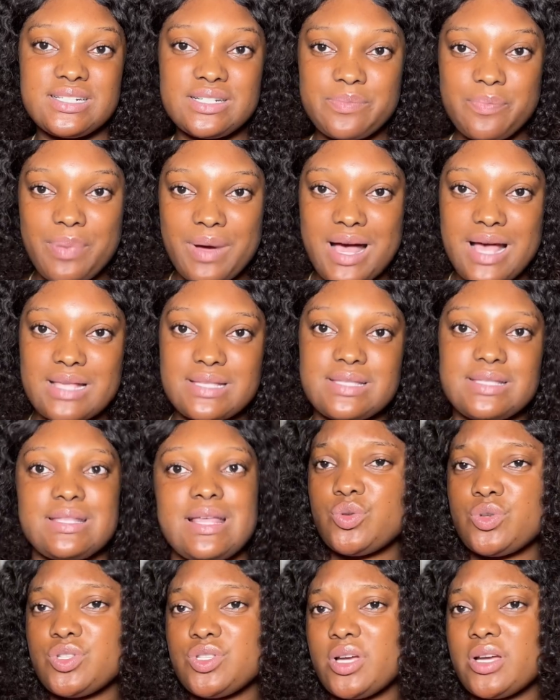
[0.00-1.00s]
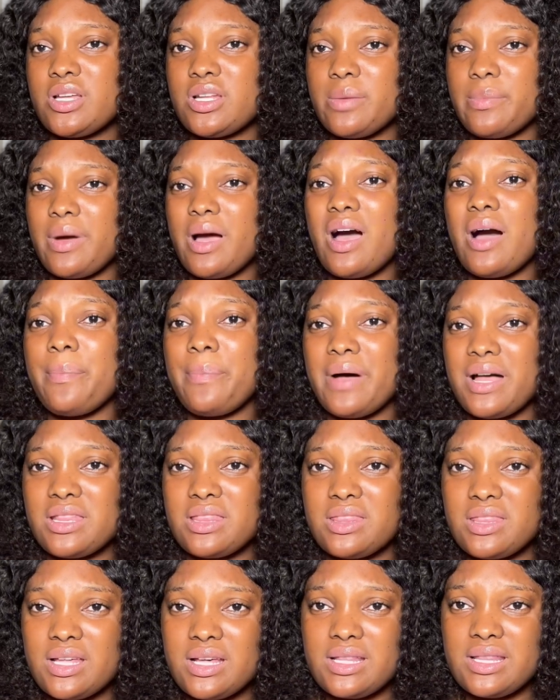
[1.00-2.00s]
the past. She was talking about her
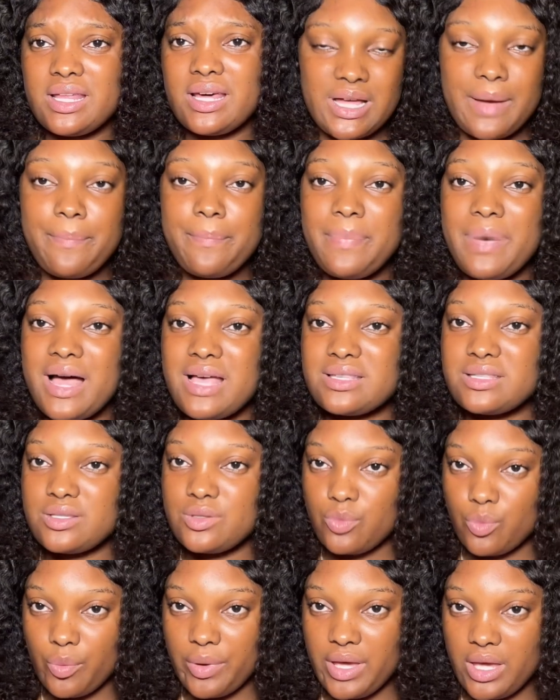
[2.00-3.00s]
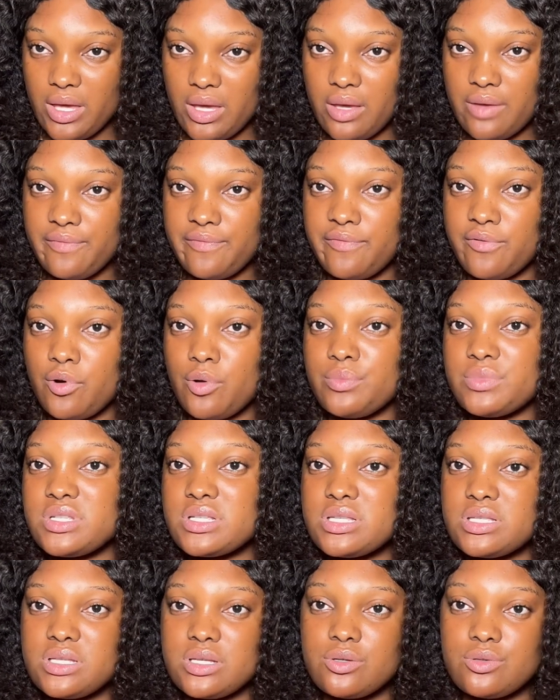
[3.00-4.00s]
partner that passed away from the
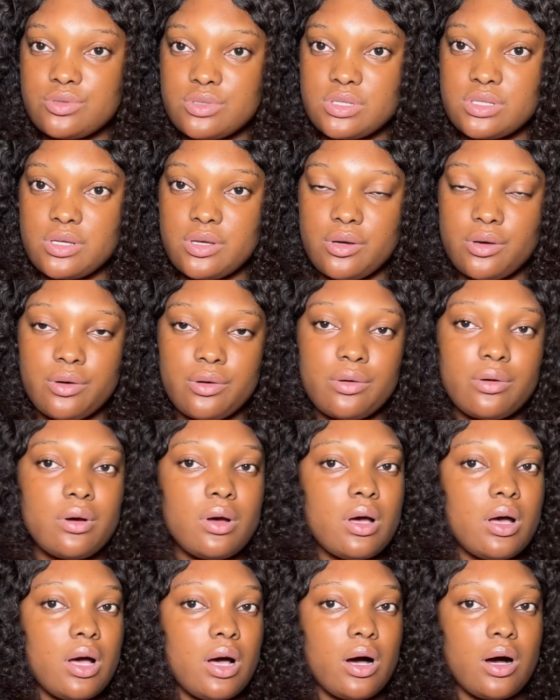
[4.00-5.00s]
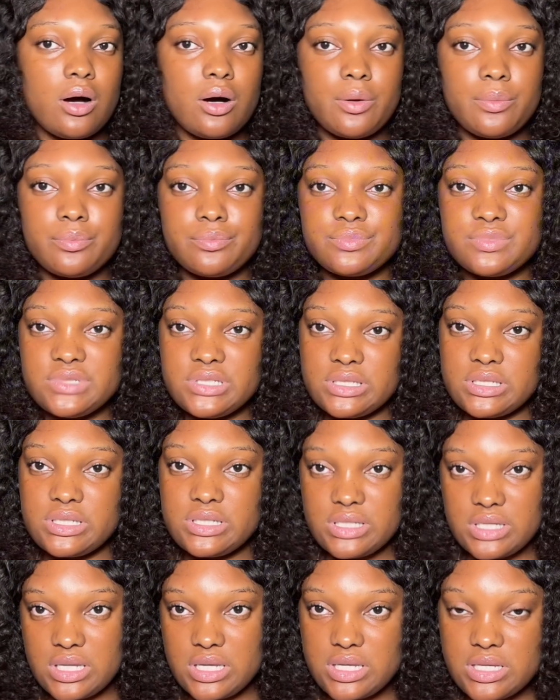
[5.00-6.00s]
sickle cell
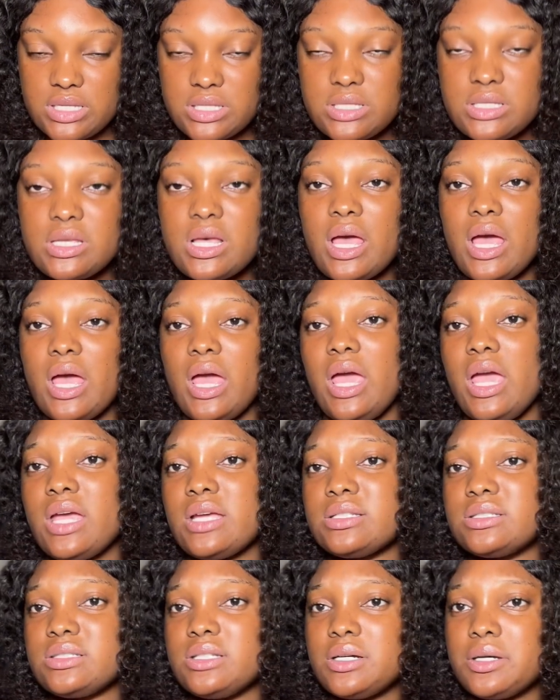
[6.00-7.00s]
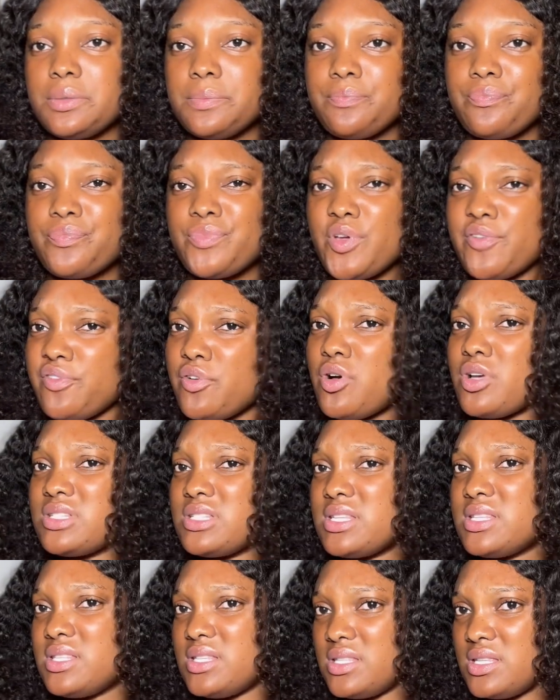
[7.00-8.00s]
disease. And of course,
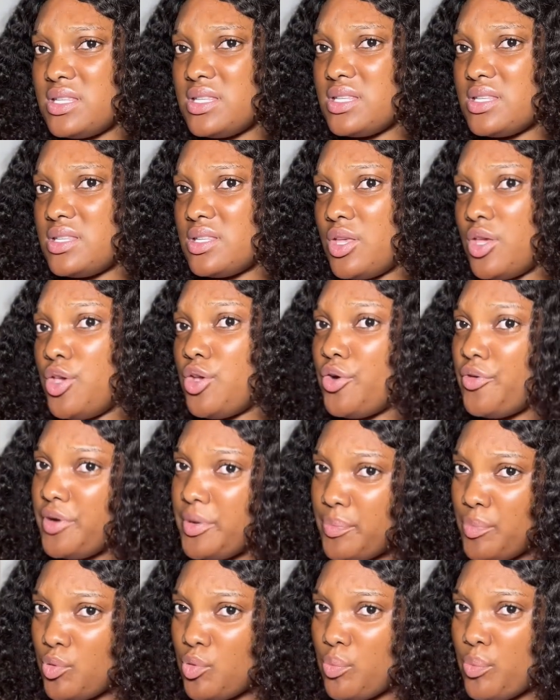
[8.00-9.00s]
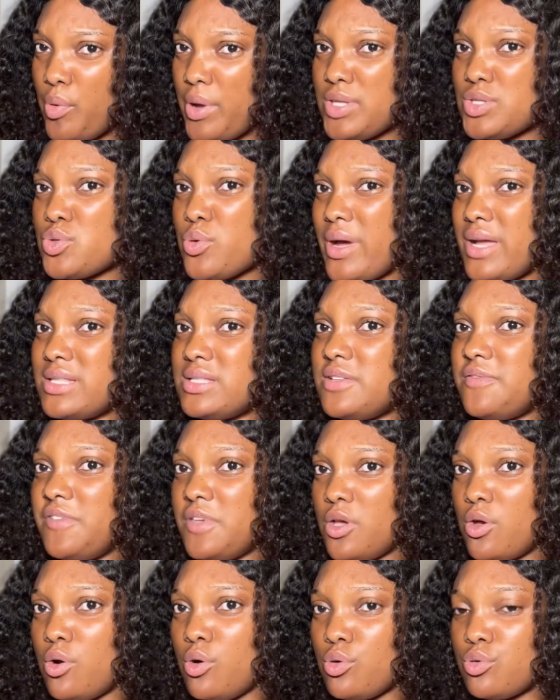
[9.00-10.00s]
this disease is curable, but it's quite
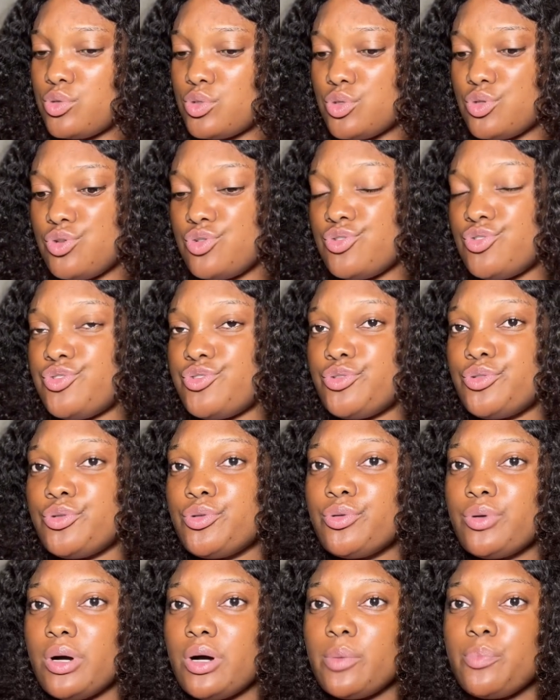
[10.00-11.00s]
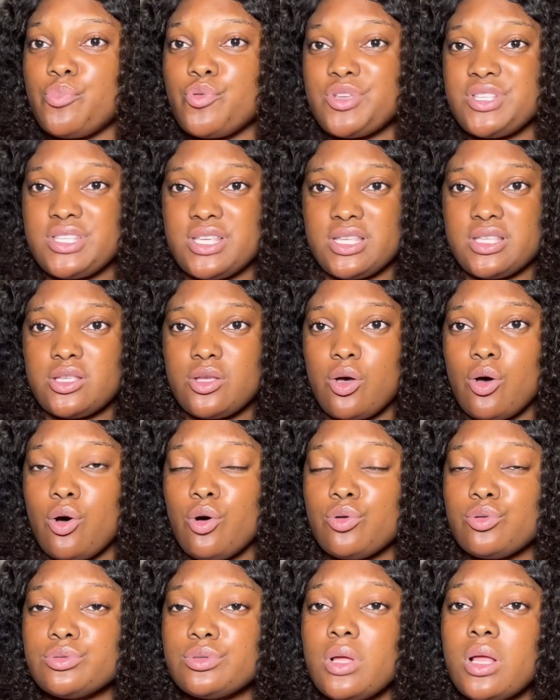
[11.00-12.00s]
difficult through a process
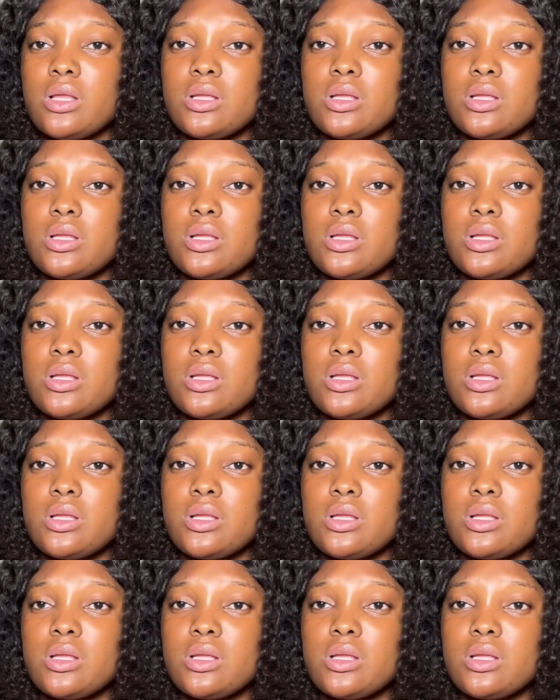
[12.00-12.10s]
called